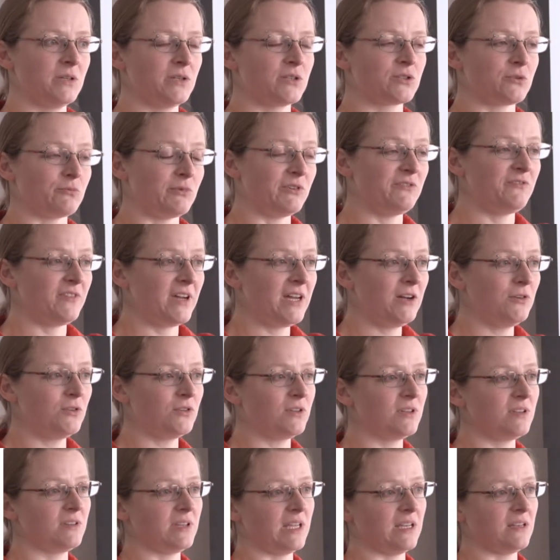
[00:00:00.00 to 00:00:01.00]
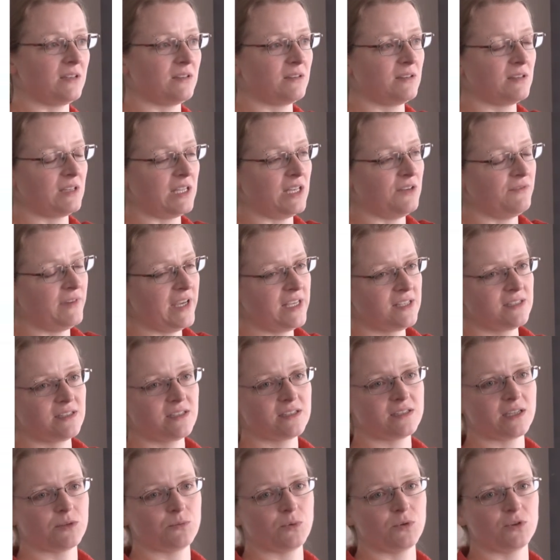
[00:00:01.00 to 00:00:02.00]
So we found that the
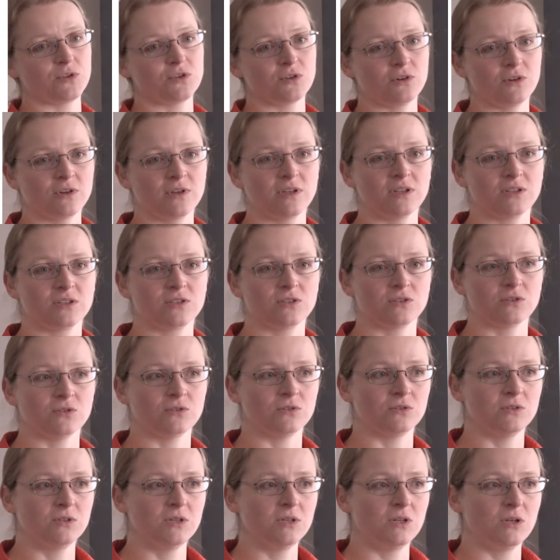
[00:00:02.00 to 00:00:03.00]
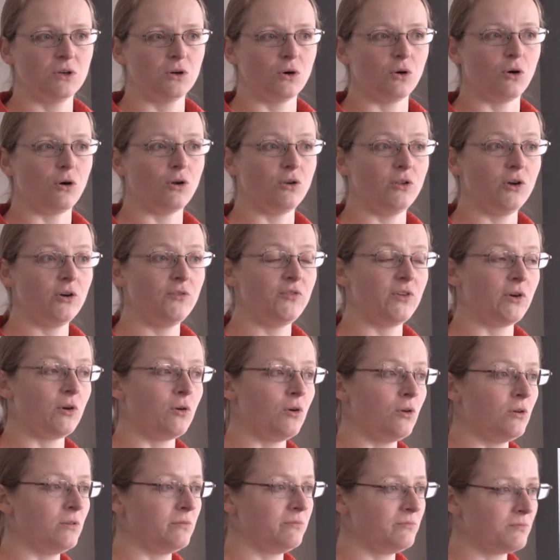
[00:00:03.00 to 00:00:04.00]
investors that we were talking to, although they're
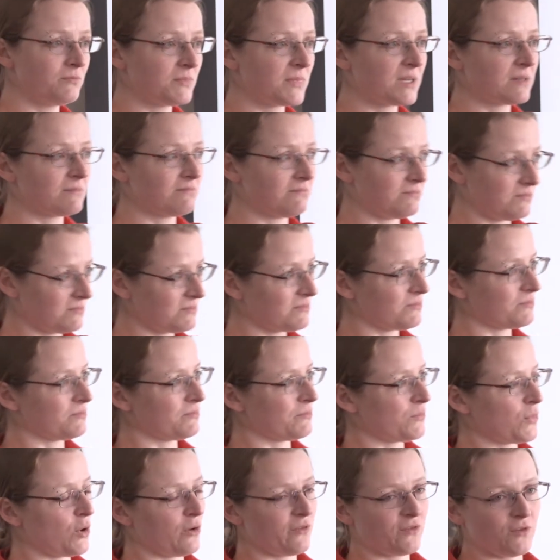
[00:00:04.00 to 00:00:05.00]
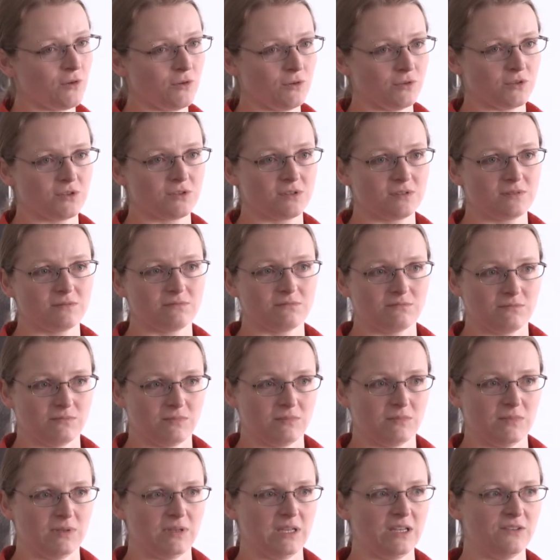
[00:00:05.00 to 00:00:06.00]
all, of course,
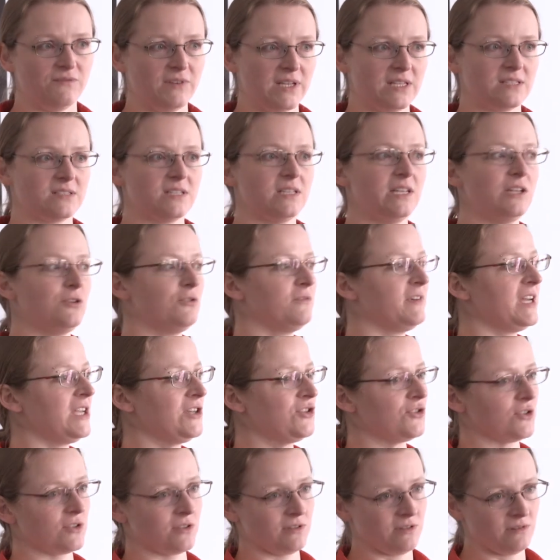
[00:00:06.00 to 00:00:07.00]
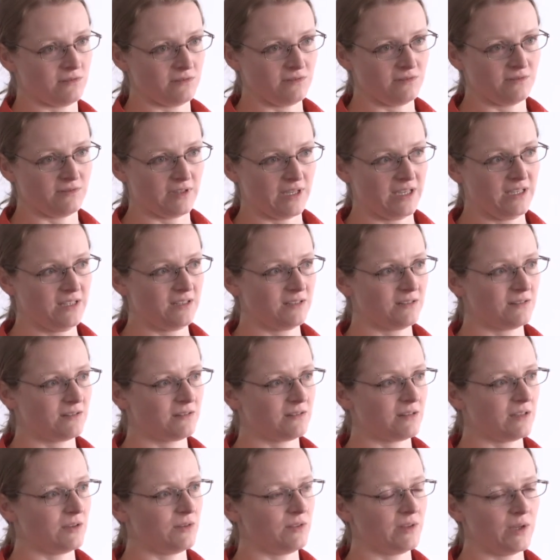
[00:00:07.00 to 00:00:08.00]
invest in innovation, right?
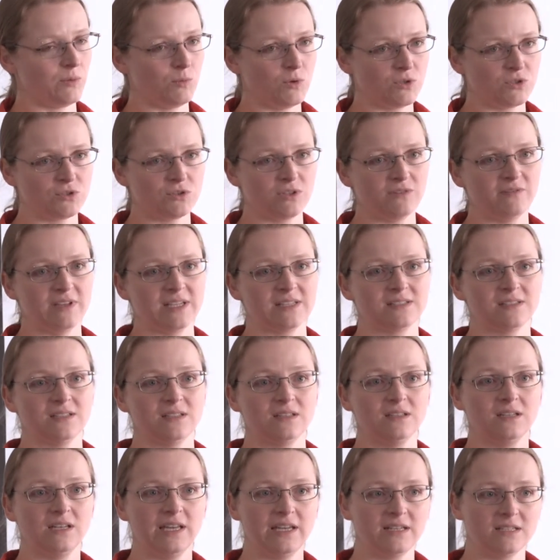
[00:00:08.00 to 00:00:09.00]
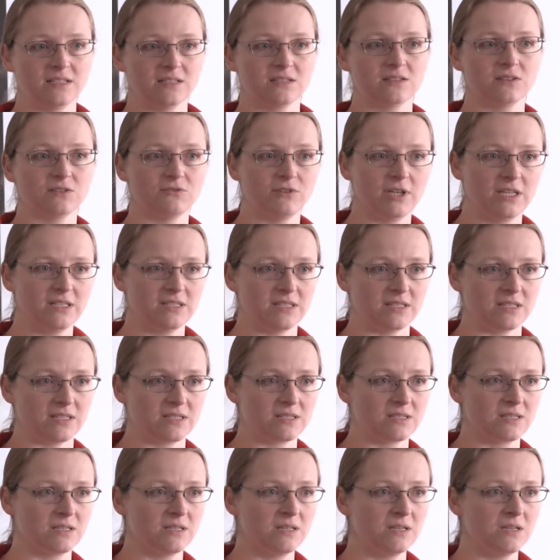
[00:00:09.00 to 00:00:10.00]
They want to invest in the latest, the
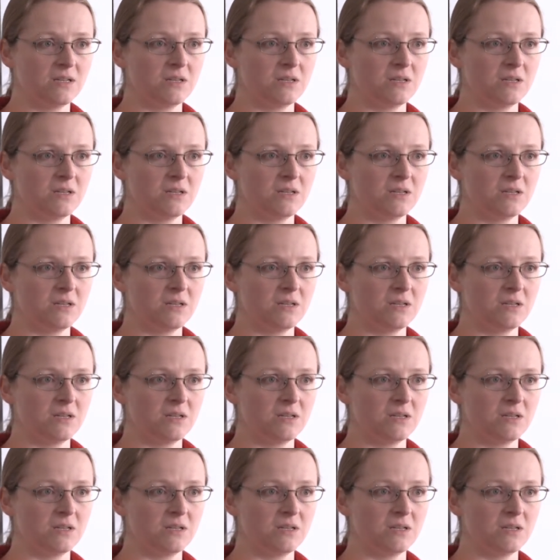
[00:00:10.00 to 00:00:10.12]
greatest.